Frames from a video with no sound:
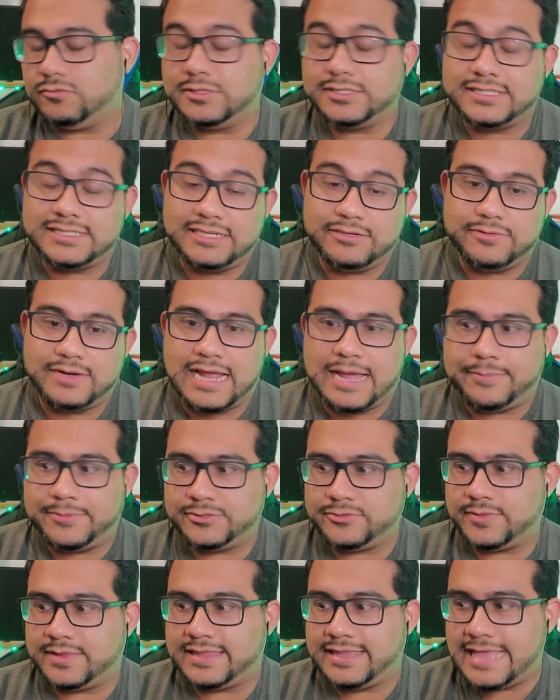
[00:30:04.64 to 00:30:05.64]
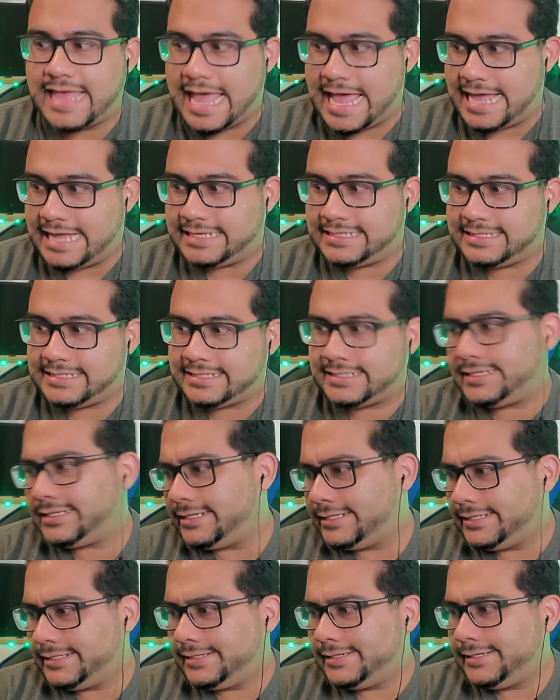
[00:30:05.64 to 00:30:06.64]
we'll see what happens with that.
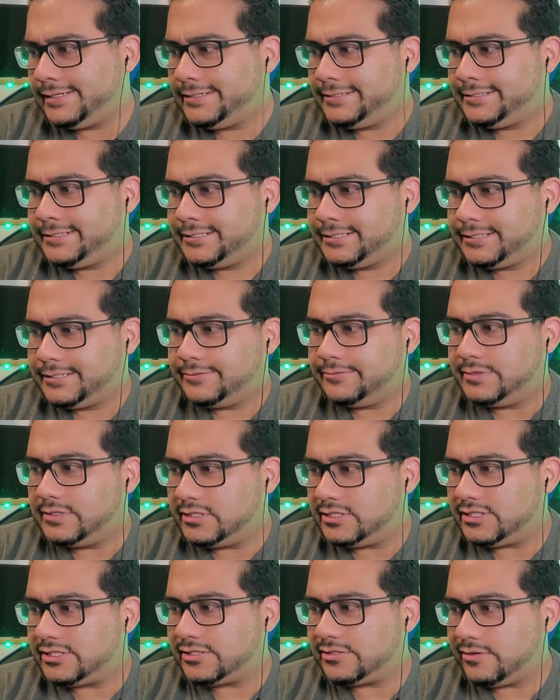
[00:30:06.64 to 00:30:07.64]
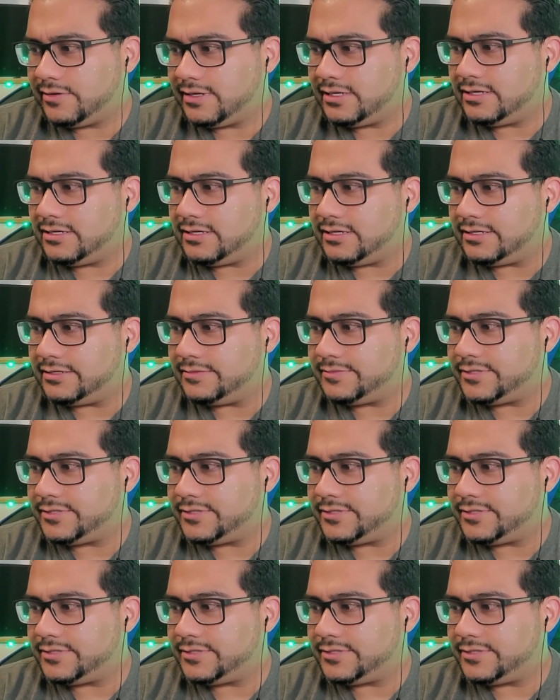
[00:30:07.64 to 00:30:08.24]
What else is going on?